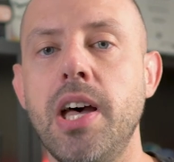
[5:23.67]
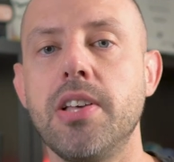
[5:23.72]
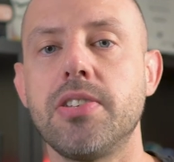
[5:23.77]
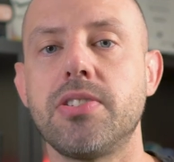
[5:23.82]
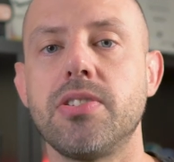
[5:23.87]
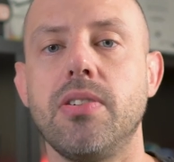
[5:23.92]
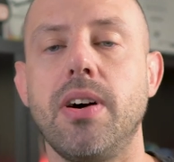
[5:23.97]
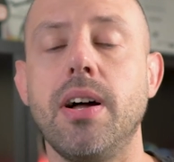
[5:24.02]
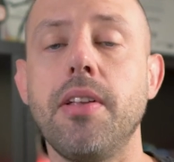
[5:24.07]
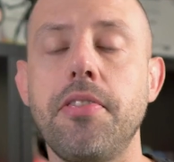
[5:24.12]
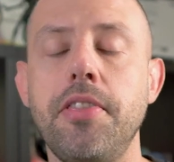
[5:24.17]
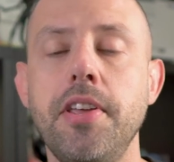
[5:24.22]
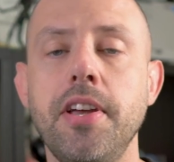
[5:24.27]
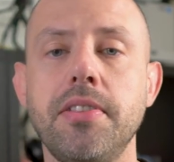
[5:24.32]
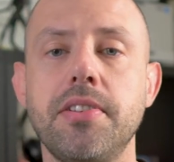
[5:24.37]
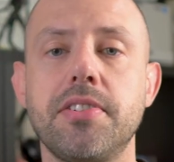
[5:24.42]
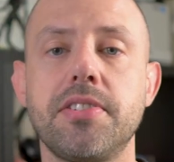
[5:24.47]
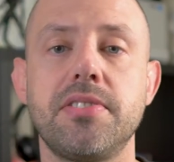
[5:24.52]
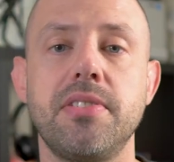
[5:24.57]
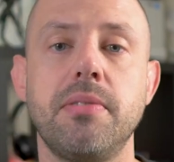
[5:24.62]
so I
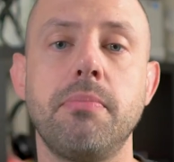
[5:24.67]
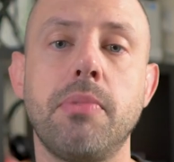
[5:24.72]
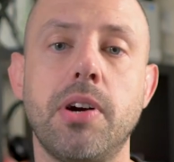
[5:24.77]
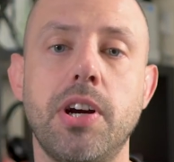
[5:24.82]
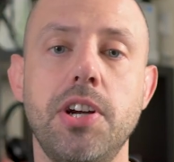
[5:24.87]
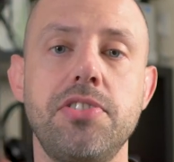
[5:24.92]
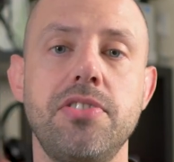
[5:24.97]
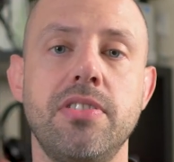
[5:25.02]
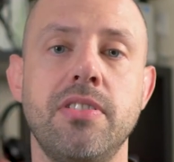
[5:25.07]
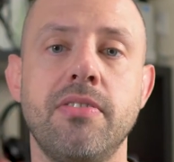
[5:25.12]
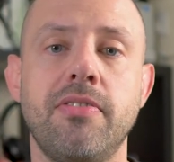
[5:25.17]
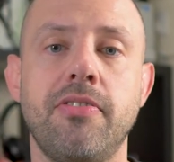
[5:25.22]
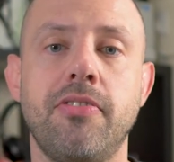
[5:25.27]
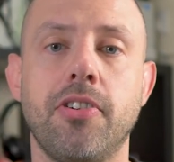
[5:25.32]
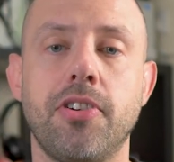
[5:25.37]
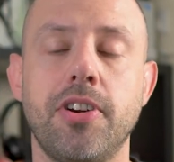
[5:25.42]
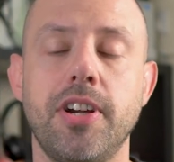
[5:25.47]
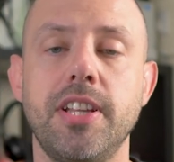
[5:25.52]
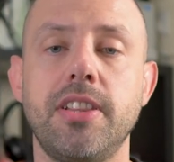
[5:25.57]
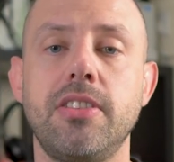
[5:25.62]
think there's a margin
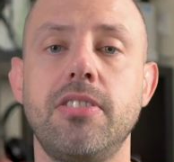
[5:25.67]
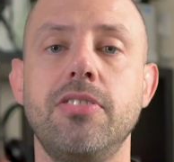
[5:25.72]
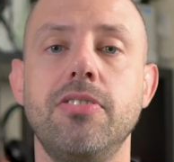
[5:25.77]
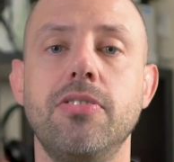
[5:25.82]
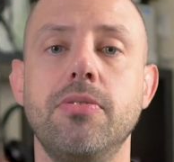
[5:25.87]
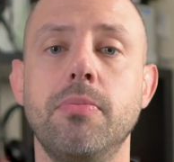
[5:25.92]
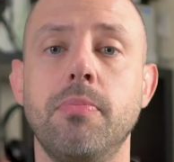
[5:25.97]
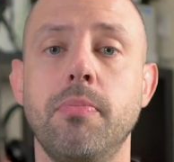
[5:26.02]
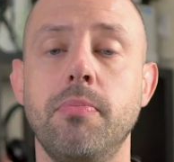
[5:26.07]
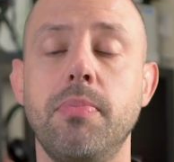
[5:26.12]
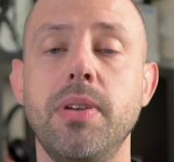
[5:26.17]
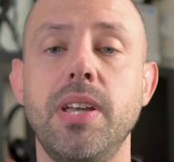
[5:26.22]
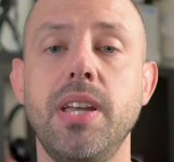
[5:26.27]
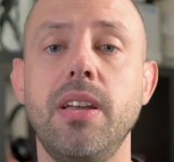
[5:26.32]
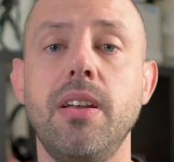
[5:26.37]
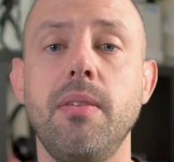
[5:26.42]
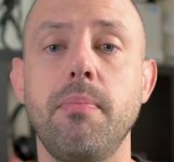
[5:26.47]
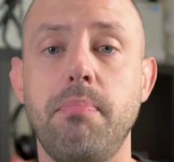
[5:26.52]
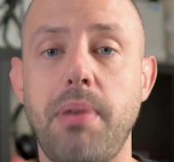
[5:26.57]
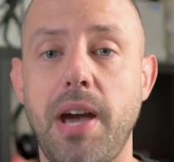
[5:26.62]
for it to
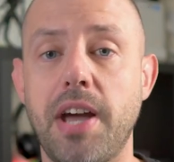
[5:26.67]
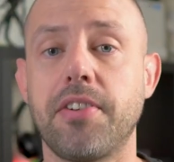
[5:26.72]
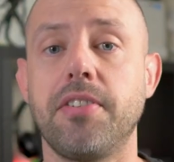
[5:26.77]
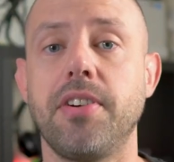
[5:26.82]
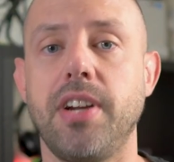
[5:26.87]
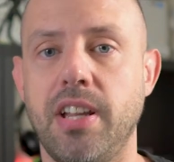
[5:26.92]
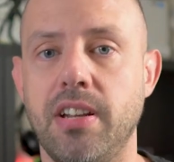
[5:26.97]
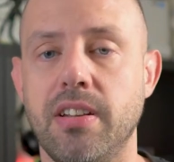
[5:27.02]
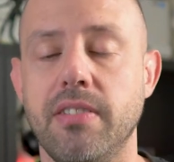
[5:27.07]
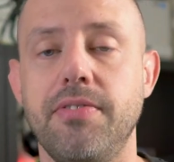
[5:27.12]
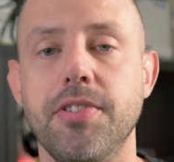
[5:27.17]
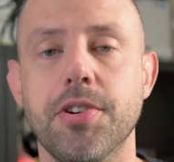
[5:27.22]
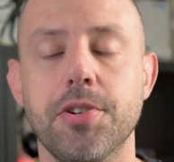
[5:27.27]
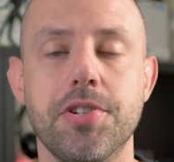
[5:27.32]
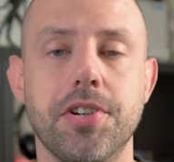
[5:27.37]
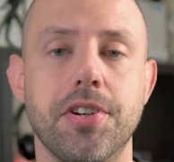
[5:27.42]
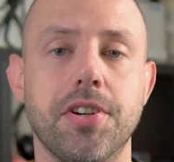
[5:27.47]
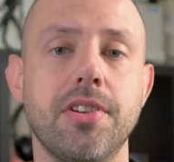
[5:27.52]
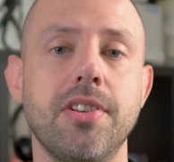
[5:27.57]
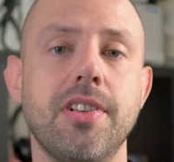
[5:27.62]
be better in the
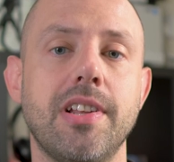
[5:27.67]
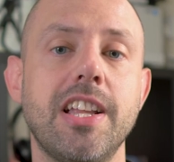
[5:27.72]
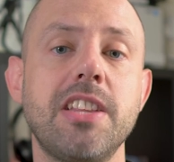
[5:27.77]
future.